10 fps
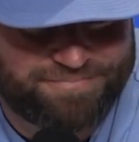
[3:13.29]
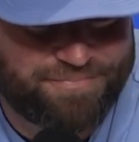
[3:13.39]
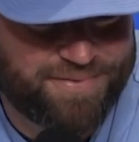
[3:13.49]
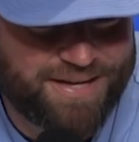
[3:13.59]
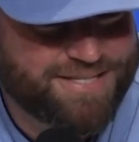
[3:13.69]

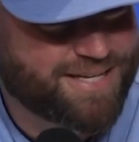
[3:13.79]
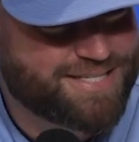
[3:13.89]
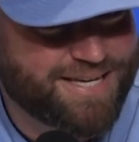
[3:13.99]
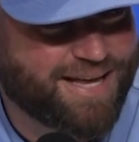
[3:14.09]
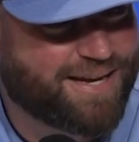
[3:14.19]
things
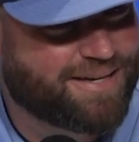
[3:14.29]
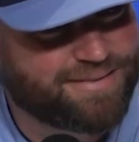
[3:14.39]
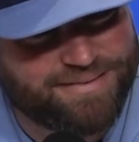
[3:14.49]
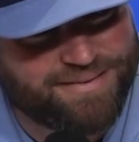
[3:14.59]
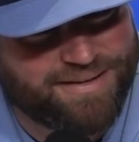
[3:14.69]
get said
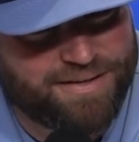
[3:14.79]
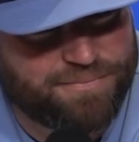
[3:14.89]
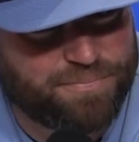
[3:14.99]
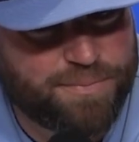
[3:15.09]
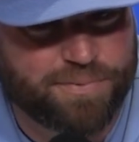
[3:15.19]

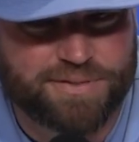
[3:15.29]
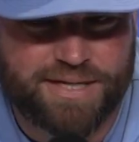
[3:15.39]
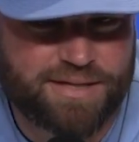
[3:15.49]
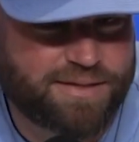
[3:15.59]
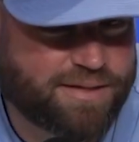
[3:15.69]
and people
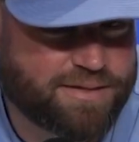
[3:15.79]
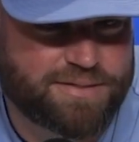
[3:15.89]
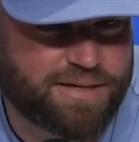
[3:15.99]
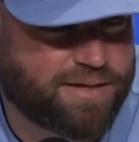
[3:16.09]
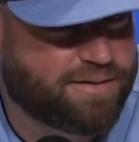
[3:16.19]
say things
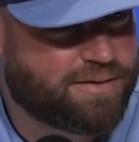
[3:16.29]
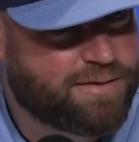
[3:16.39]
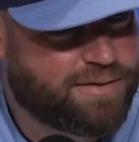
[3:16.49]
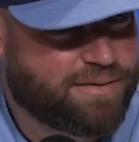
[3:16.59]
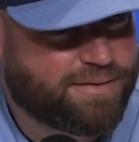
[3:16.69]
that,
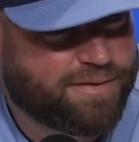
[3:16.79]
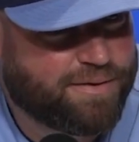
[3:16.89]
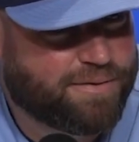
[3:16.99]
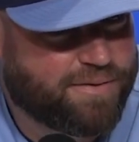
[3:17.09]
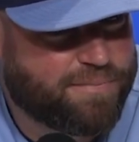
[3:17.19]
you
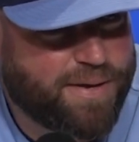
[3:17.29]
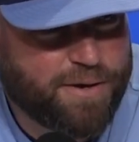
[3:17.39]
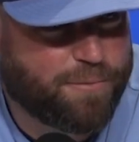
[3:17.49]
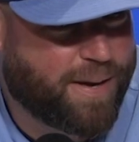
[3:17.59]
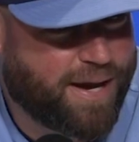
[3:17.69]
know, they may
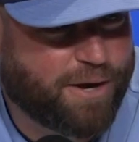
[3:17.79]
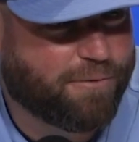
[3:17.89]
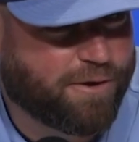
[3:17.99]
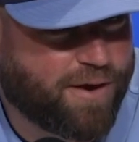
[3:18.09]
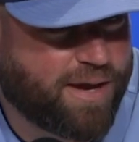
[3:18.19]
or may not
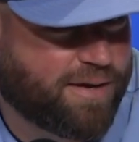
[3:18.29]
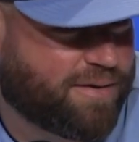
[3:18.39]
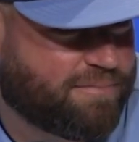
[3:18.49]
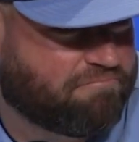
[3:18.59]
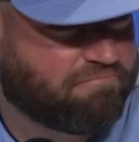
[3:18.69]
regret,
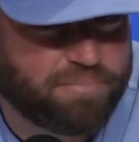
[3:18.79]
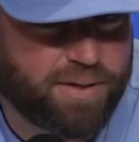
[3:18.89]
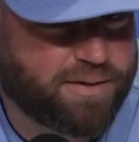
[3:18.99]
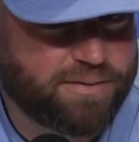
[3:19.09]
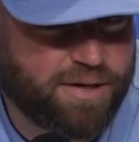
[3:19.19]

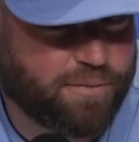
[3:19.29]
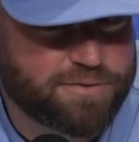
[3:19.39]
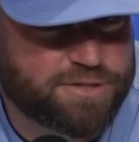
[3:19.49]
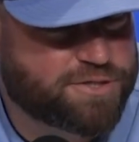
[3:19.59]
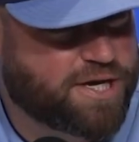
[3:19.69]
but, you know, it
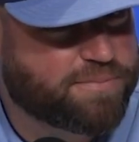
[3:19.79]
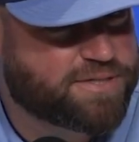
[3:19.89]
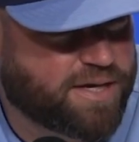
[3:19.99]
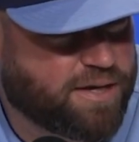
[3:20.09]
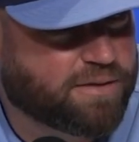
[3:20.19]
was just James
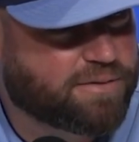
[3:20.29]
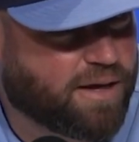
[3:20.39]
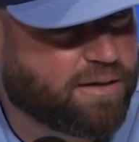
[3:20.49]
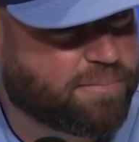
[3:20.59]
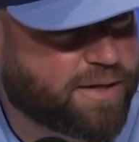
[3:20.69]
saying,
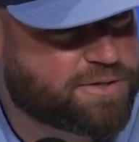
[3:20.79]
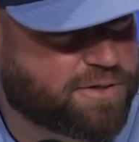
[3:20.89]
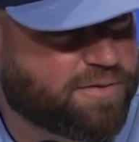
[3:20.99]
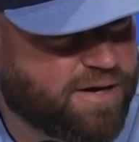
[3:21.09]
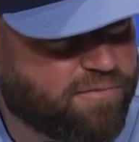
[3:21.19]
I'll make
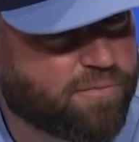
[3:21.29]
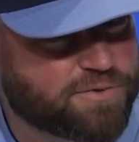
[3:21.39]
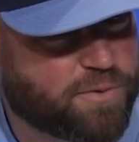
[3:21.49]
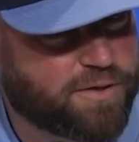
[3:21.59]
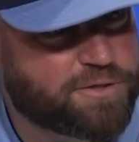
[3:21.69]
sure that
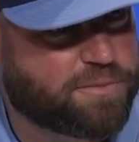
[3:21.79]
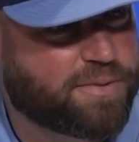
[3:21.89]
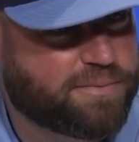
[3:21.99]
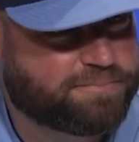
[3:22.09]
everyone's where they should be.